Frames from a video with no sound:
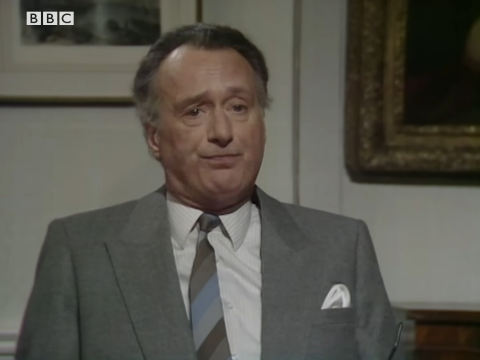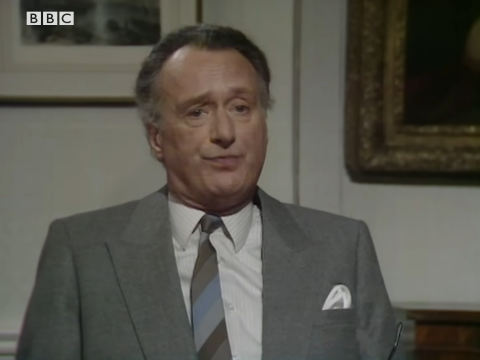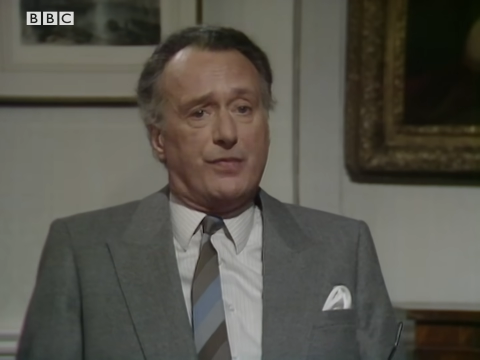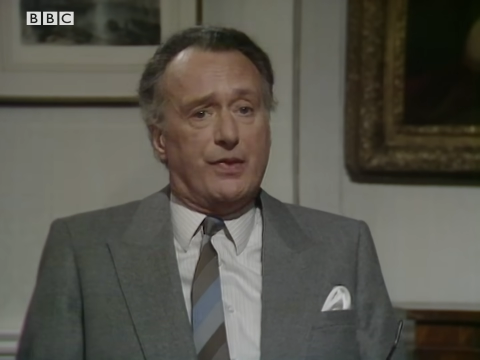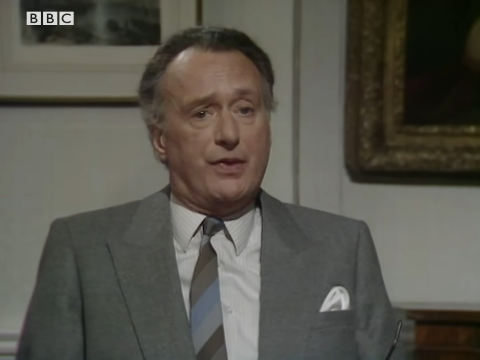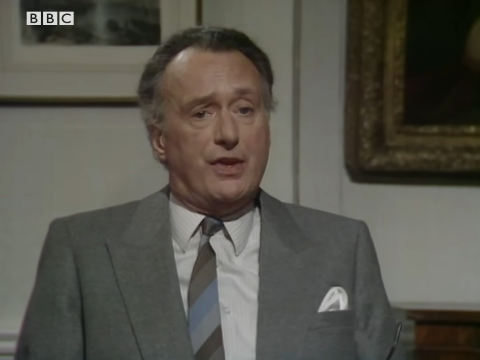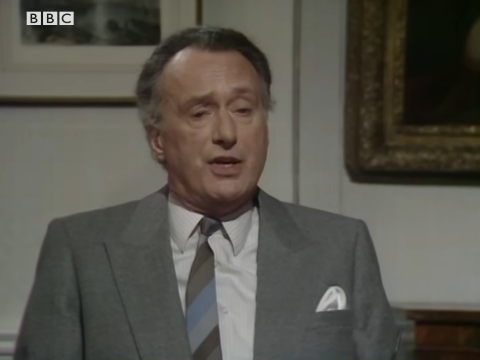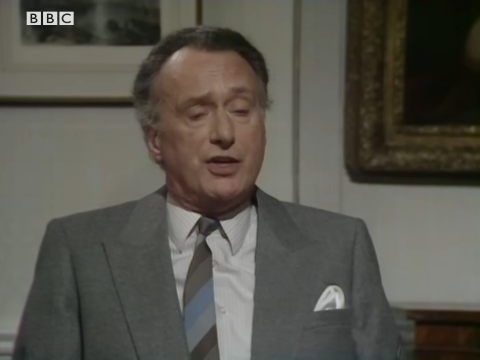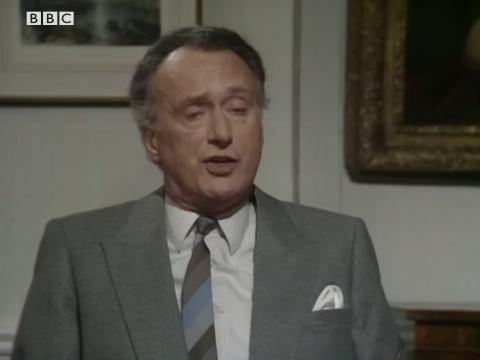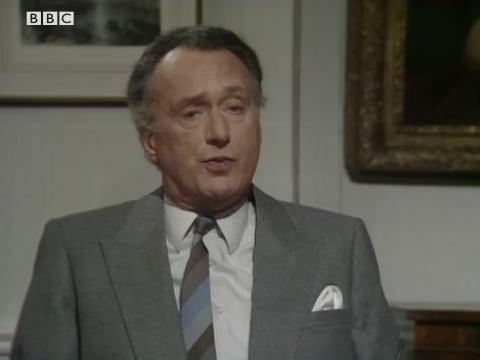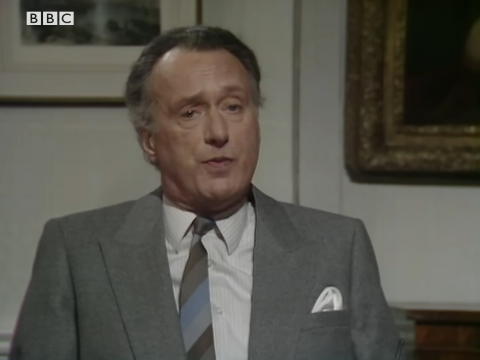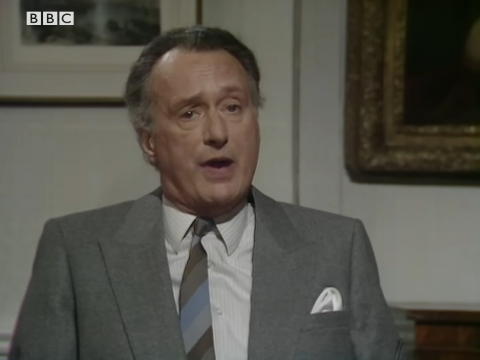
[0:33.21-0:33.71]

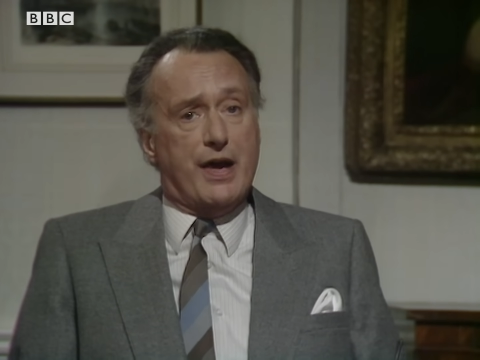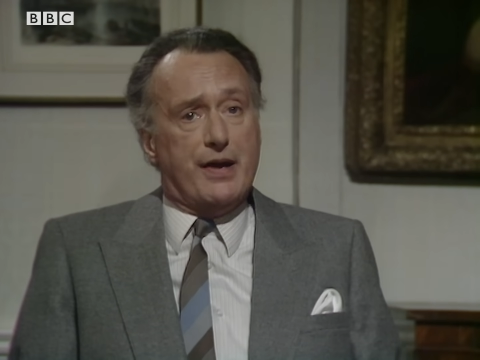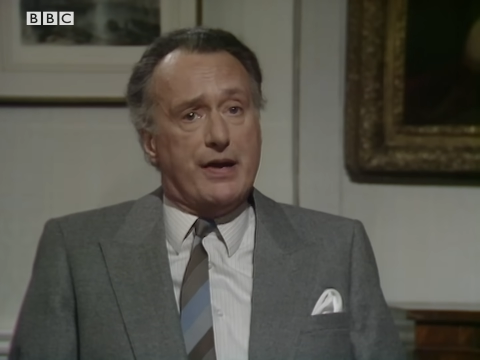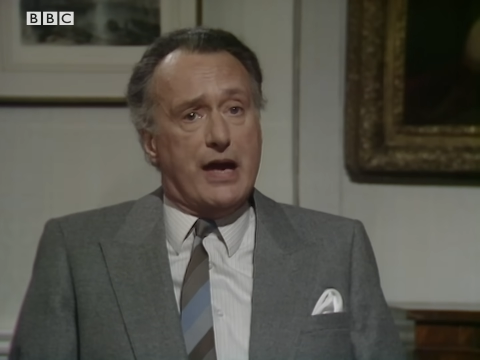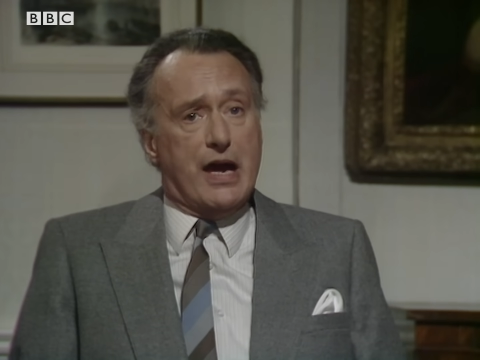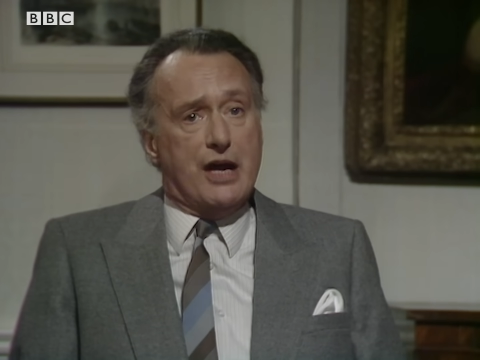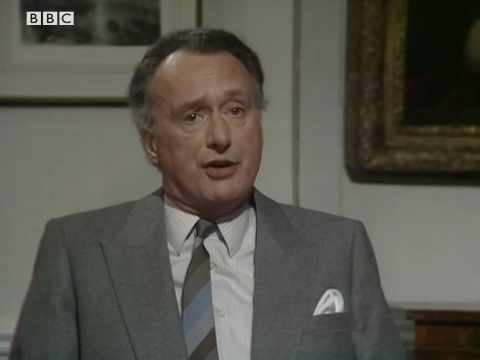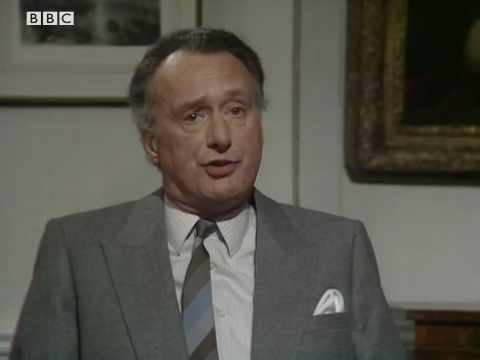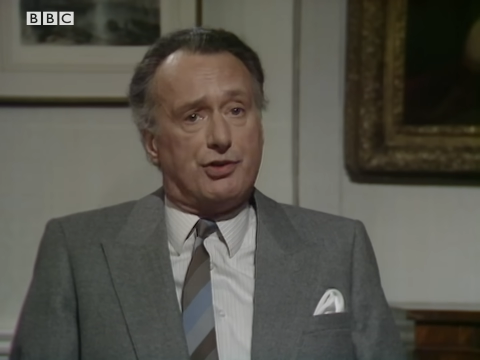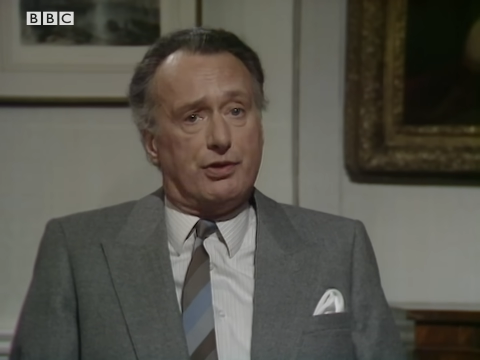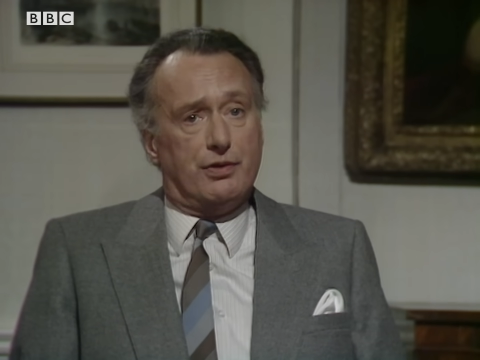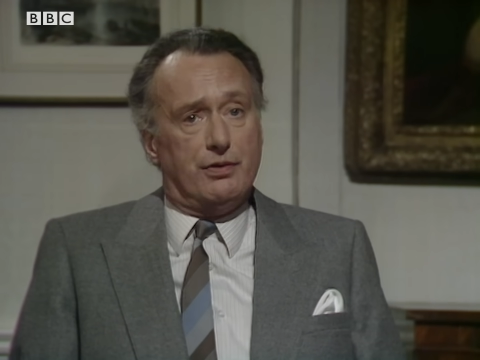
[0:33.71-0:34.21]
This one
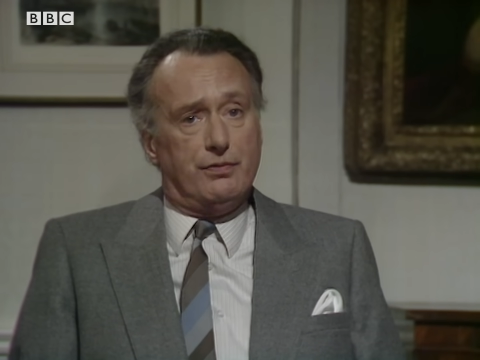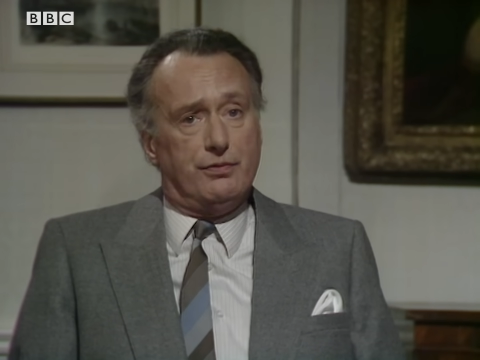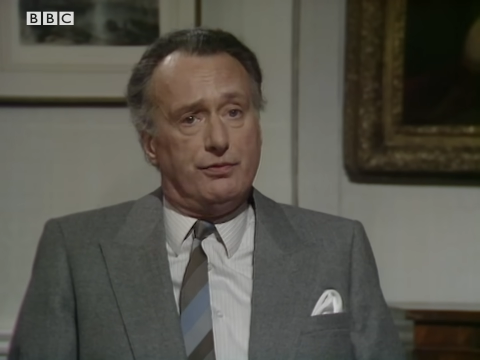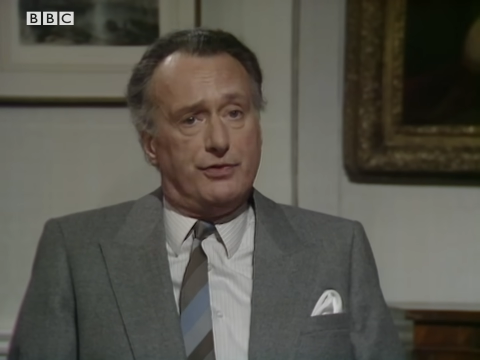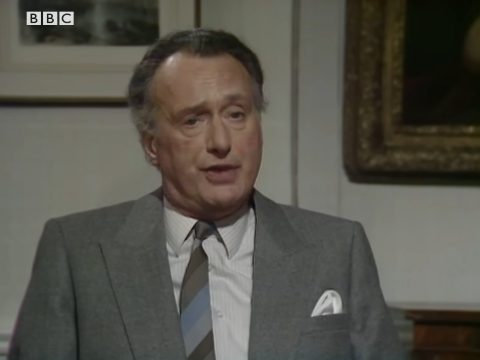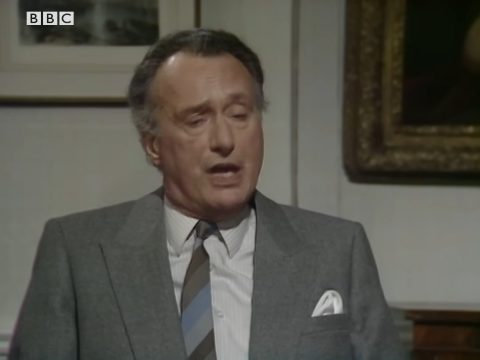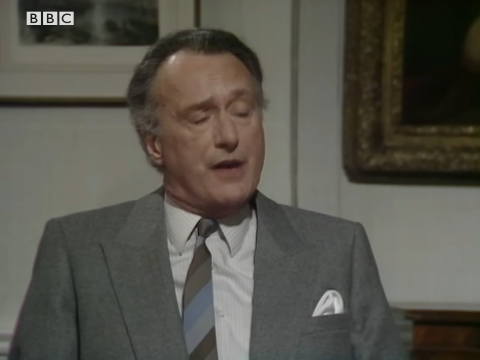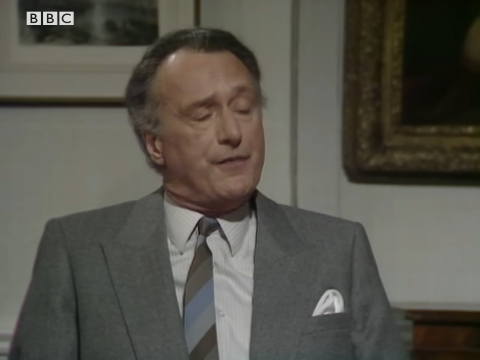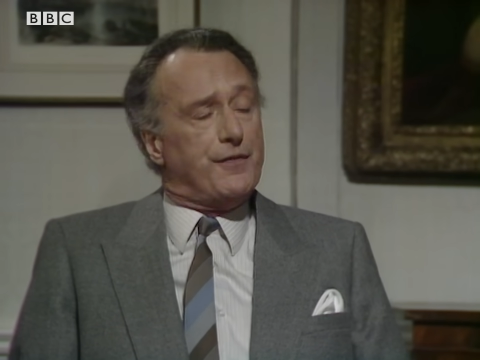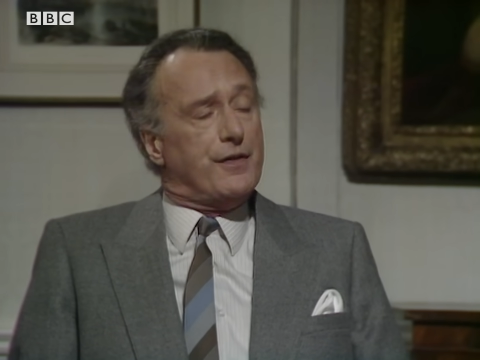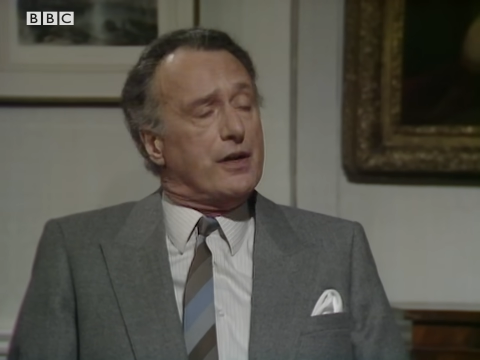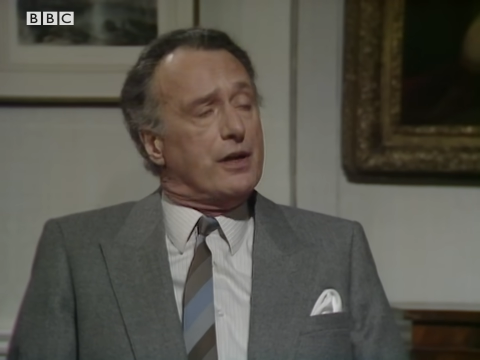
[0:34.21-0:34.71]
I shall
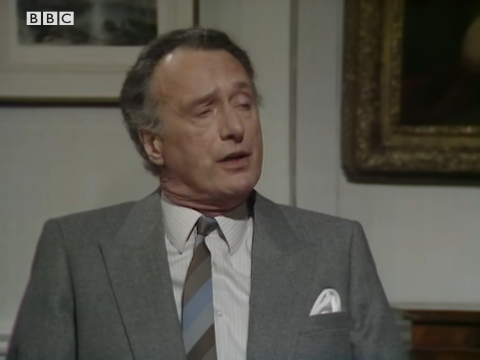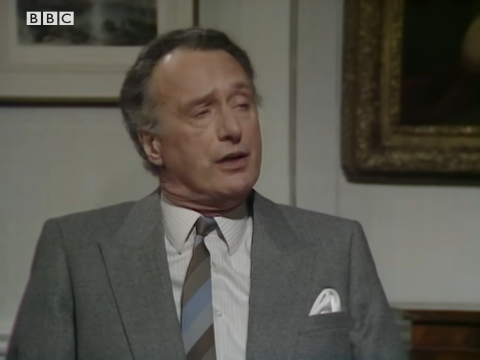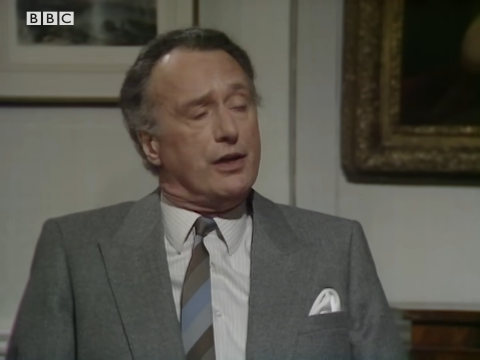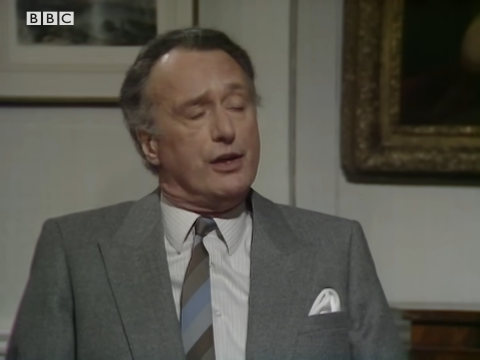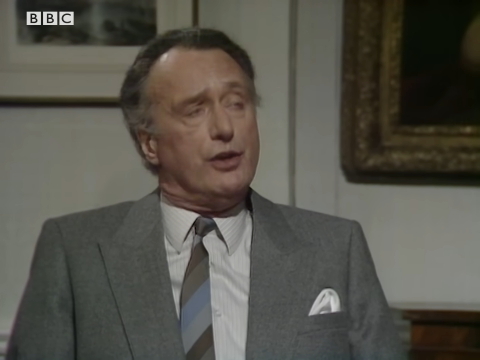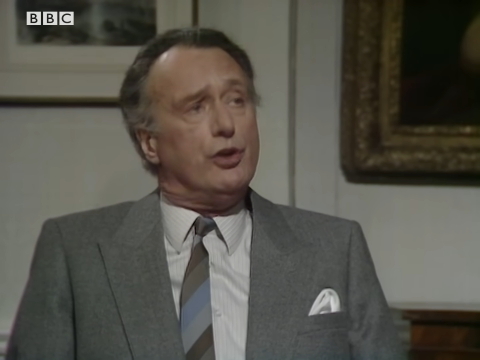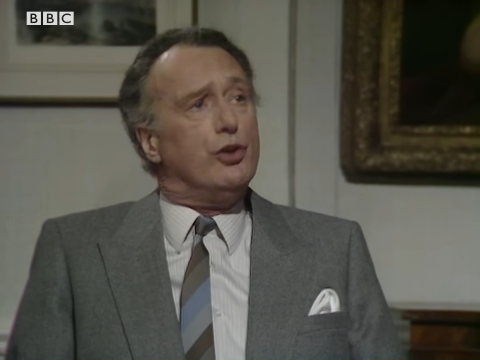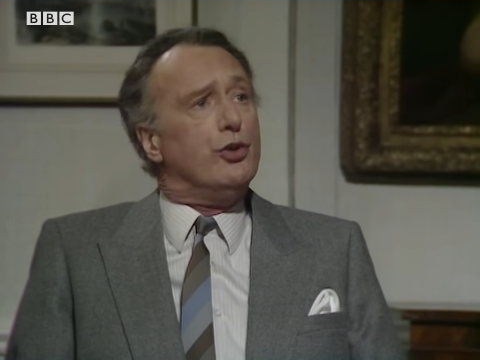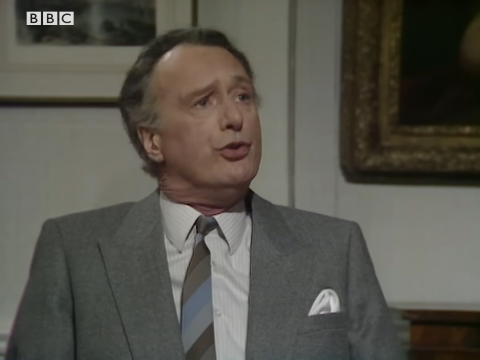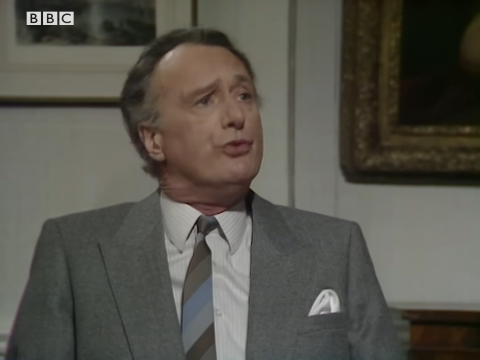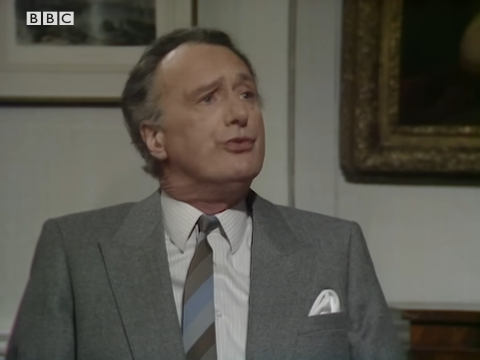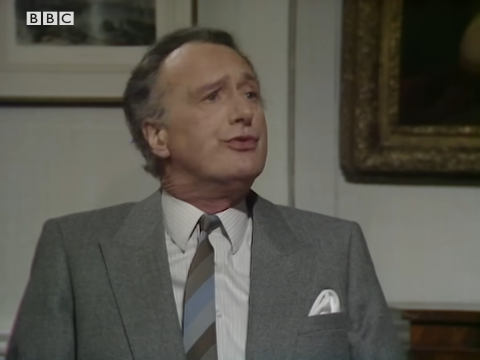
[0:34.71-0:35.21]
definitely
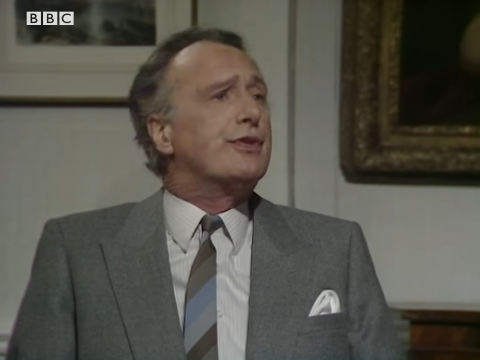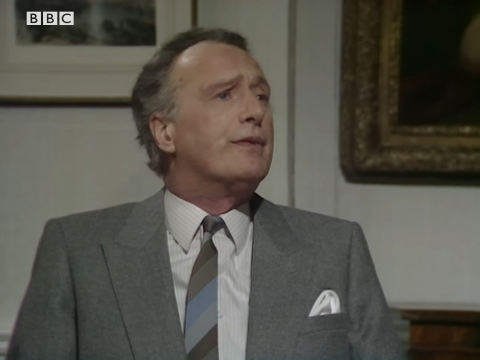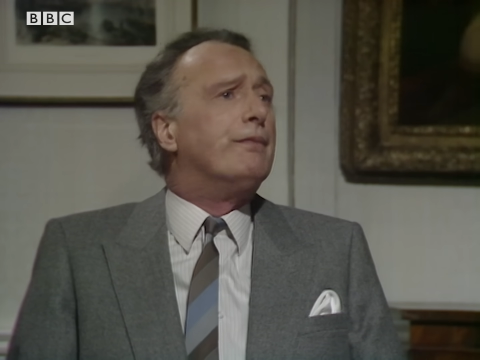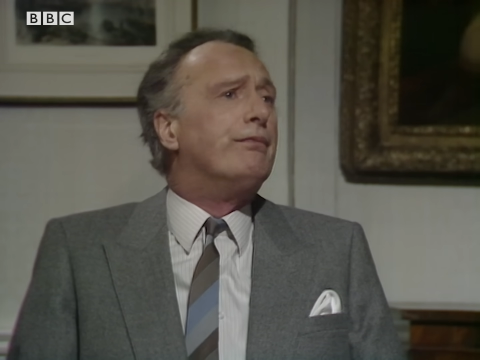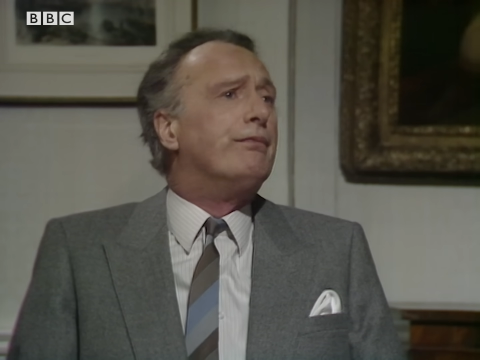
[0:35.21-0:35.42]
lose.